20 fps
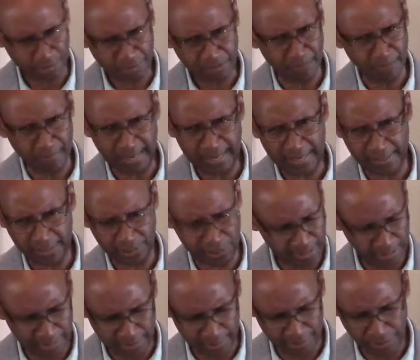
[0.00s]
amazed.
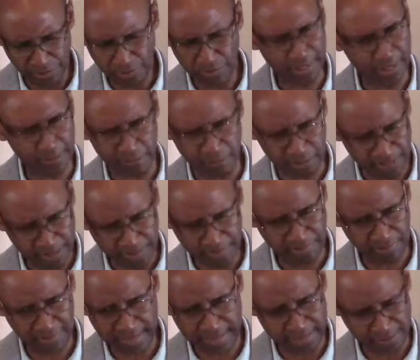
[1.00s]
Sheila knew what a
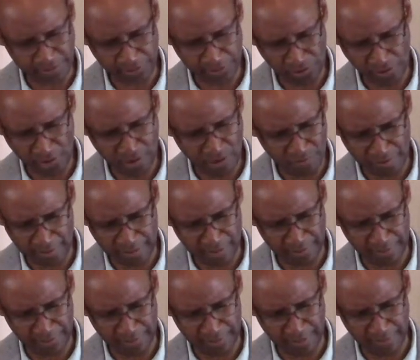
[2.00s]
reciprocating saw
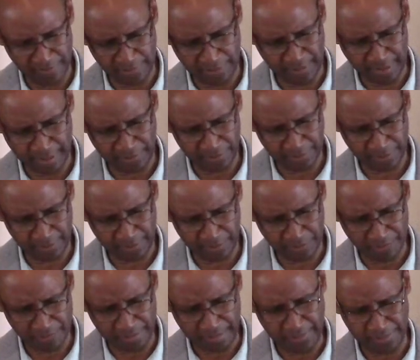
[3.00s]
was. I mean, that's, that's
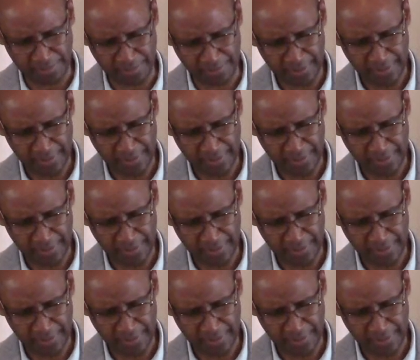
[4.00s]
amazing.